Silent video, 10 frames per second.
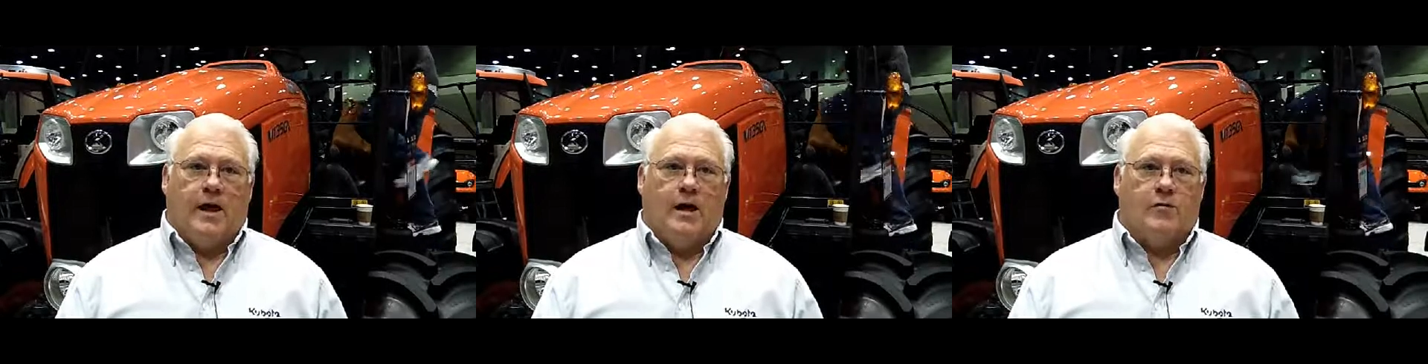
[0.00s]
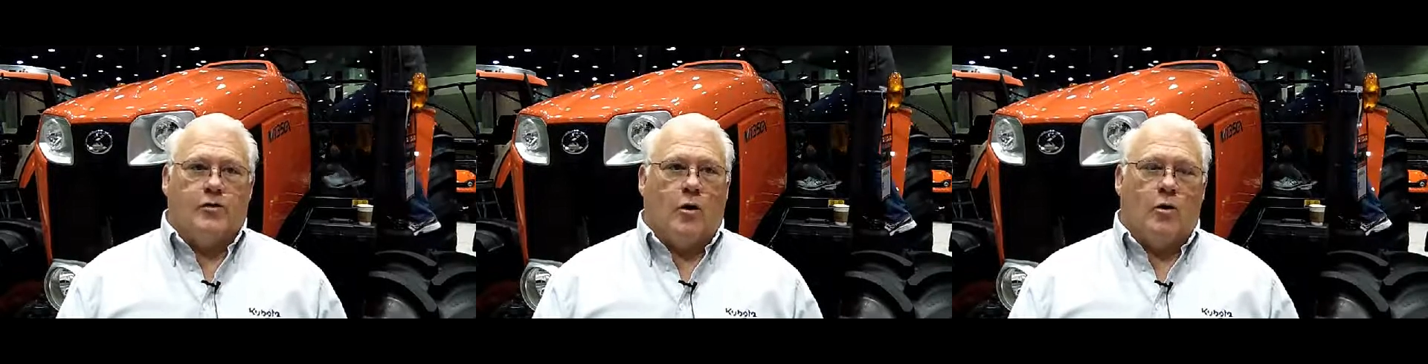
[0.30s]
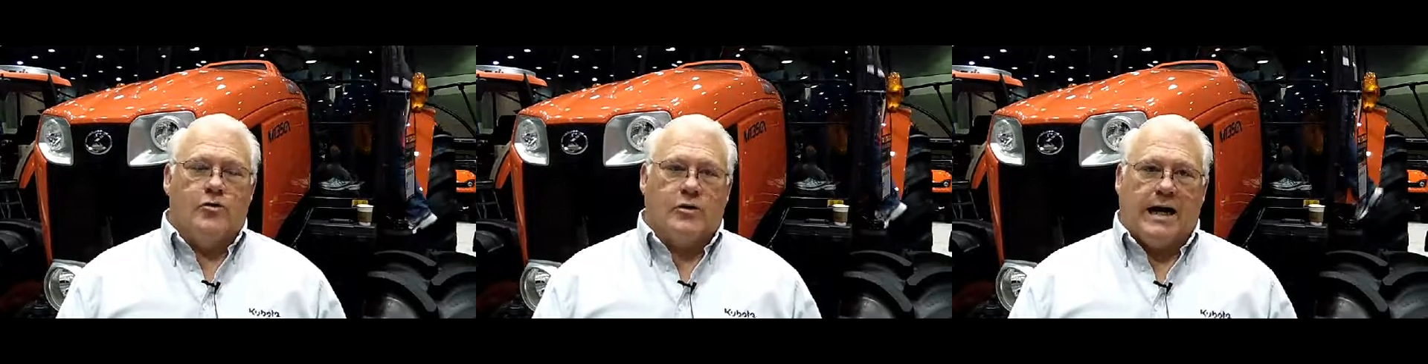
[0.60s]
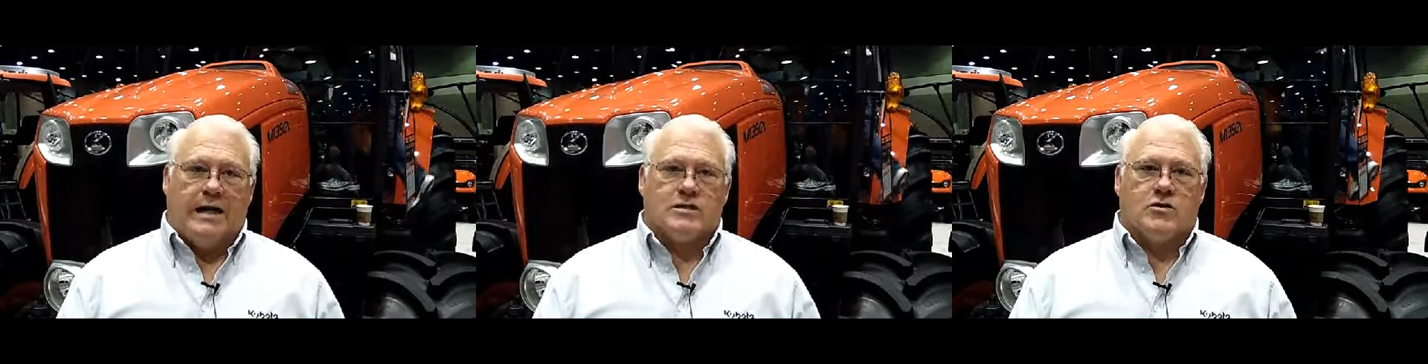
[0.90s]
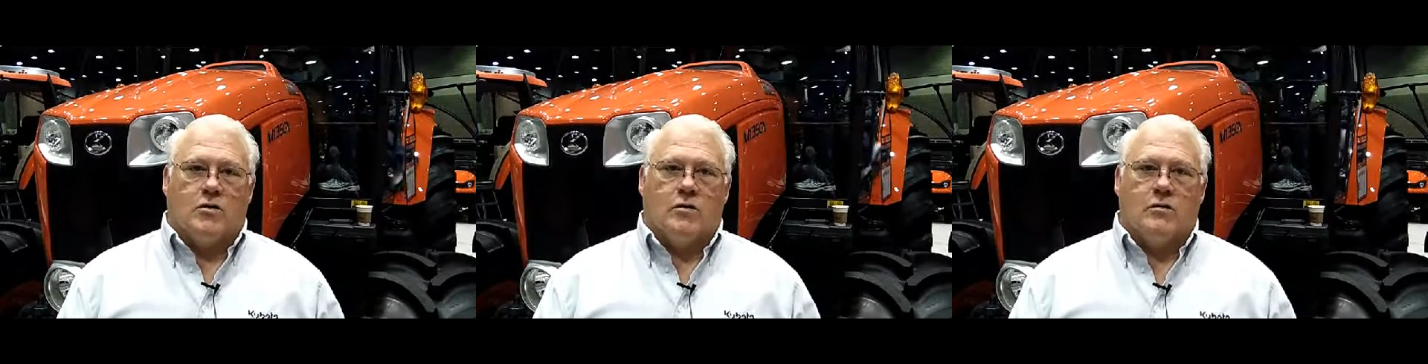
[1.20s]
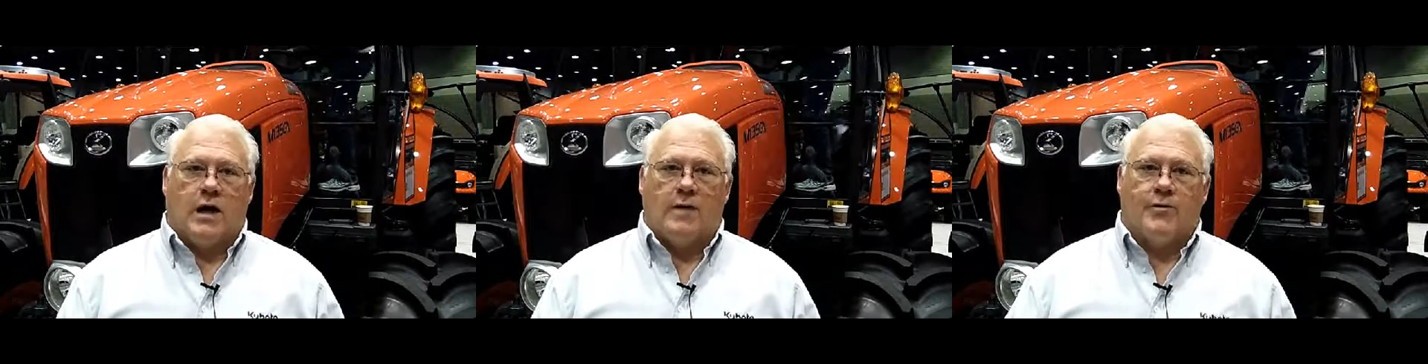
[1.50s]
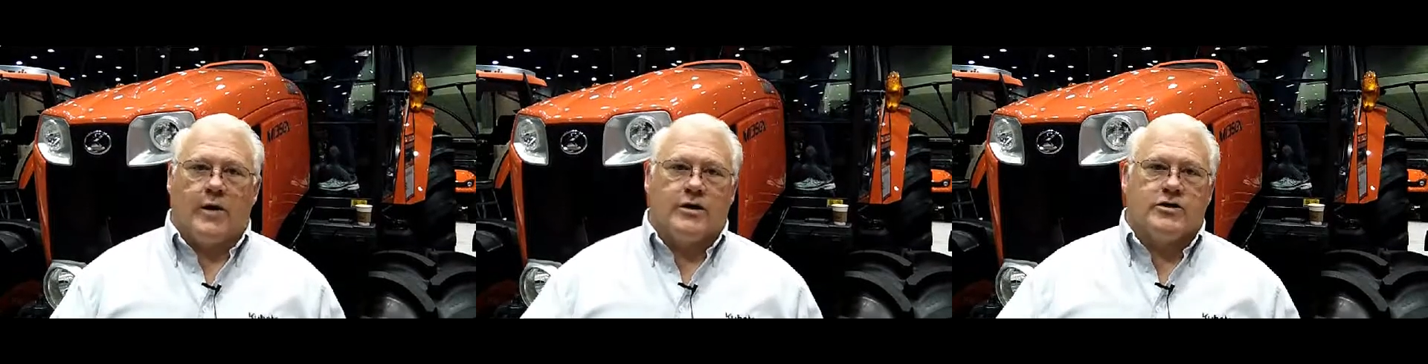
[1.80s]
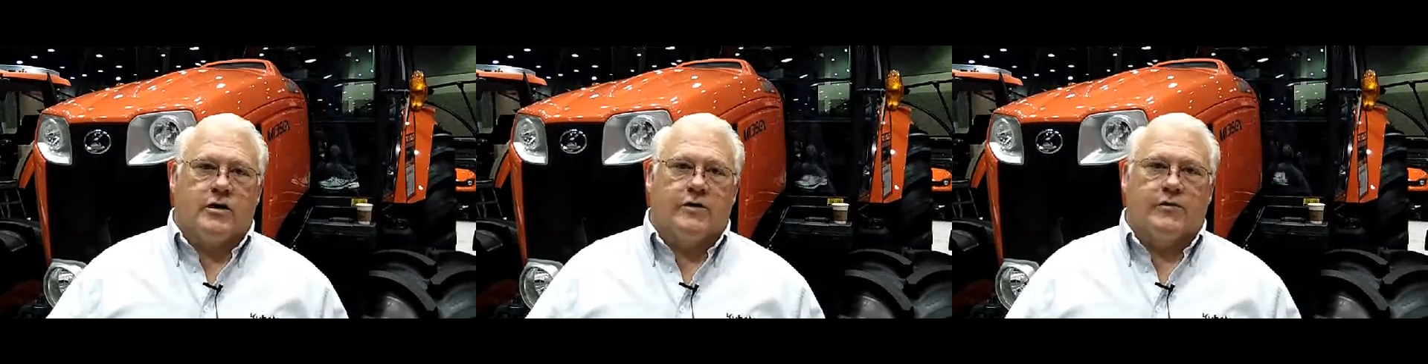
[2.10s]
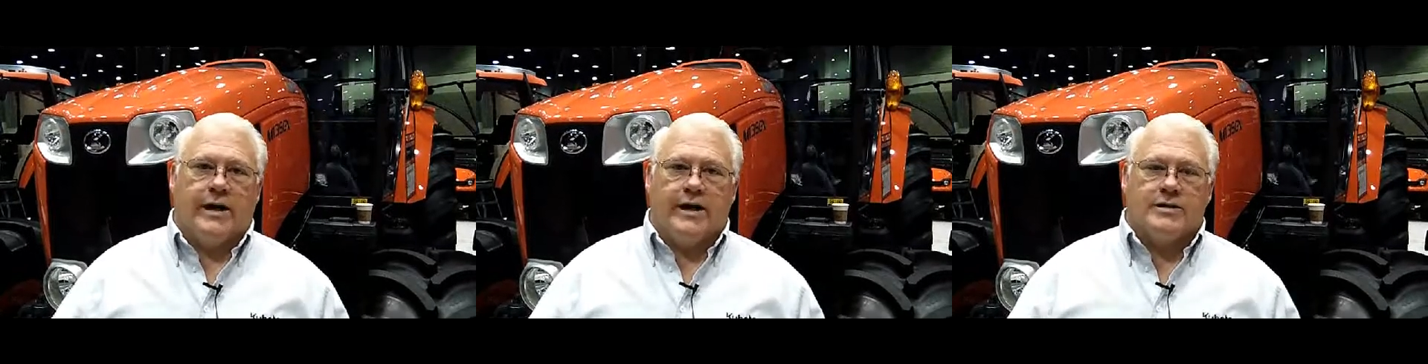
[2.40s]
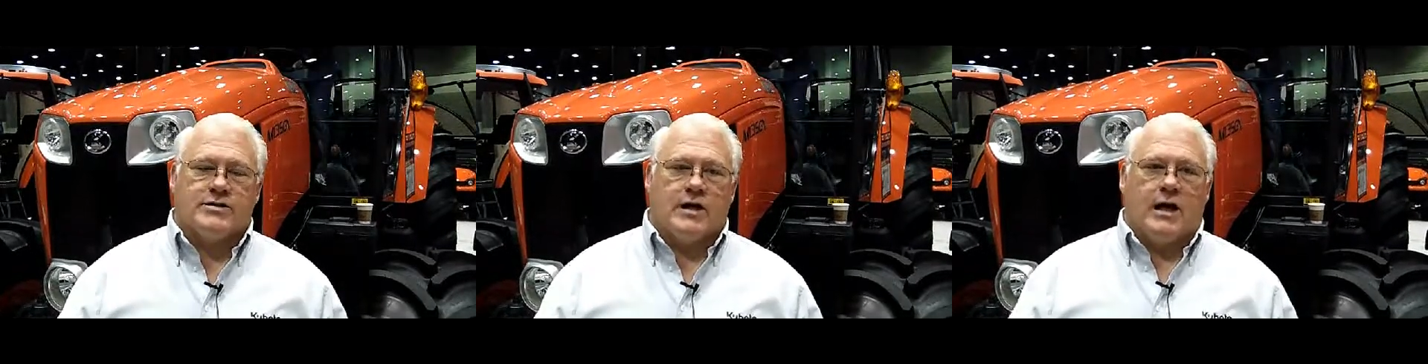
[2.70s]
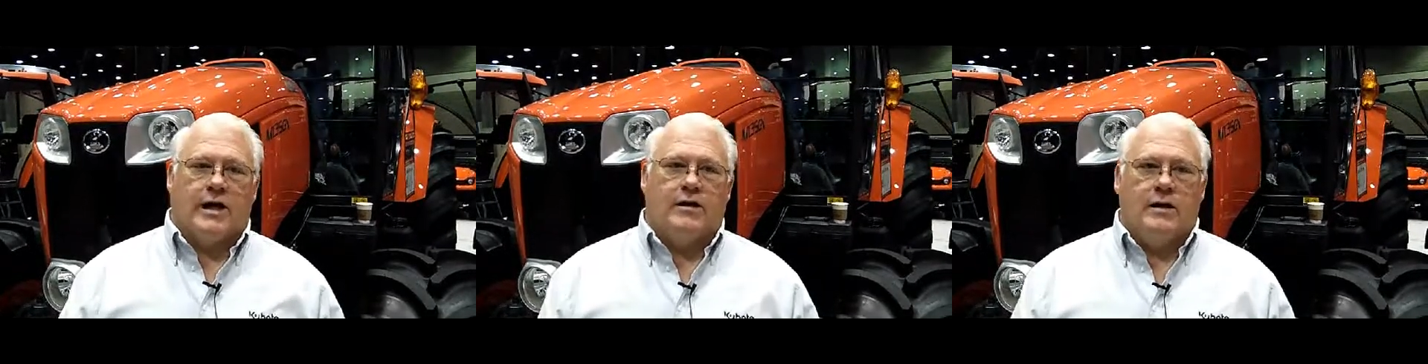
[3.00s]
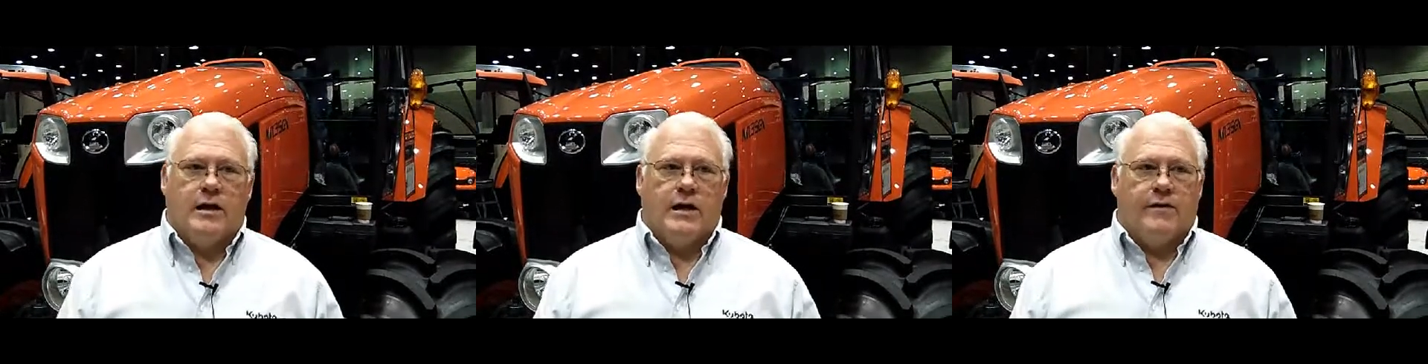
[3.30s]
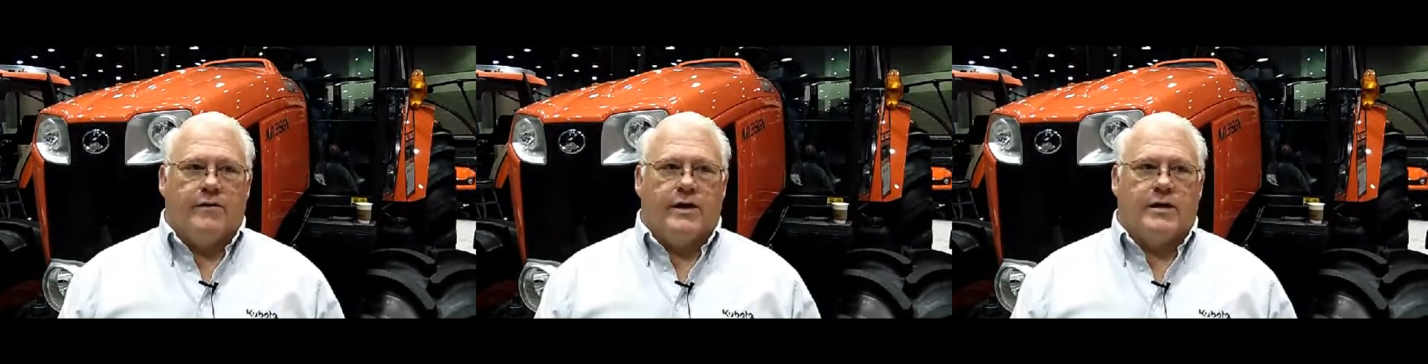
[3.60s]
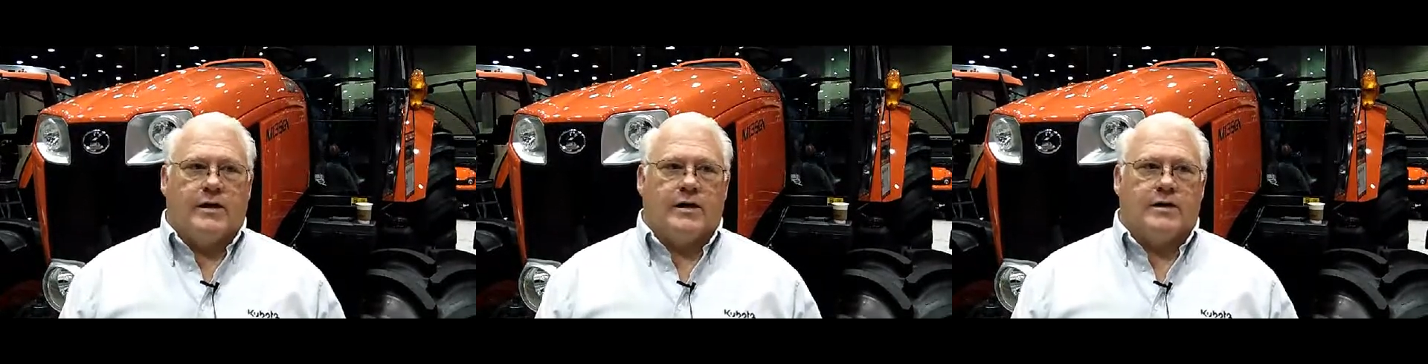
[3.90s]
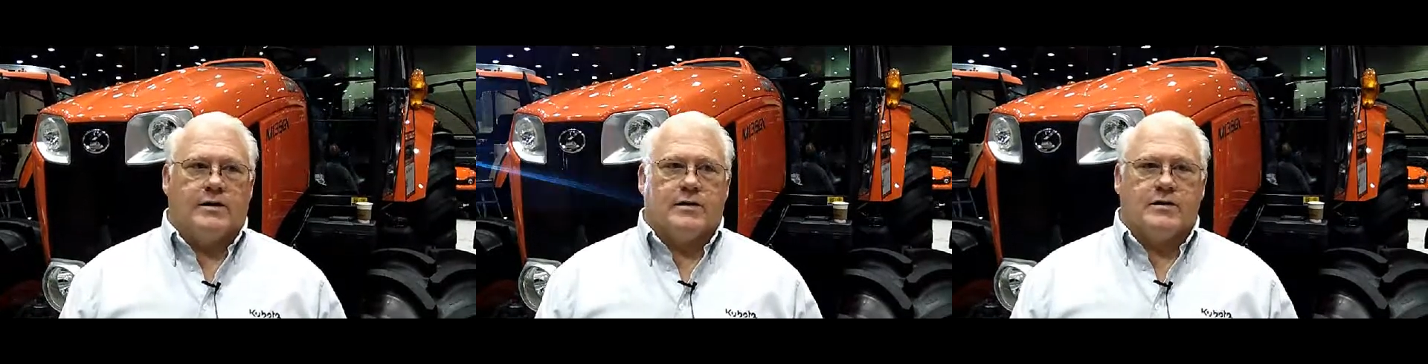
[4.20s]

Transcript: Whole new console operation on the right-hand side. The